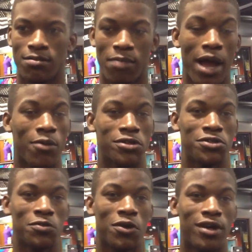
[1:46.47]
Buy what
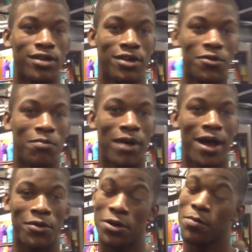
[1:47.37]
you want. Don't
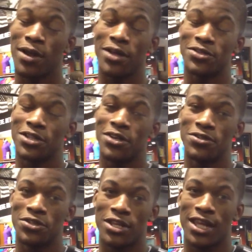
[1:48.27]
buy what anybody else
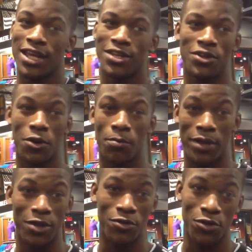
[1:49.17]
tells you to get. You know,
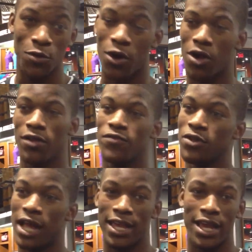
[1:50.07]
be who you are.
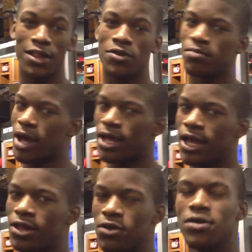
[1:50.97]
You like yellow? Buy
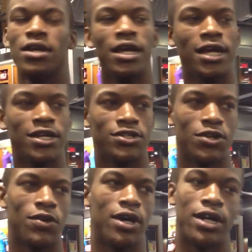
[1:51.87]
yellow.
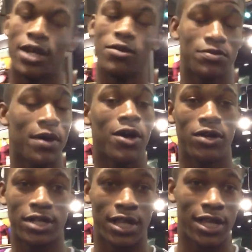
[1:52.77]
So that was my
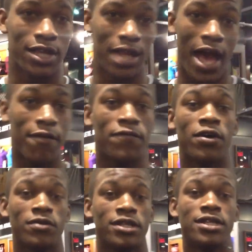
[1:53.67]
only thing. Have
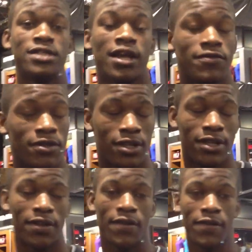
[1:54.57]
fun with this, definitely.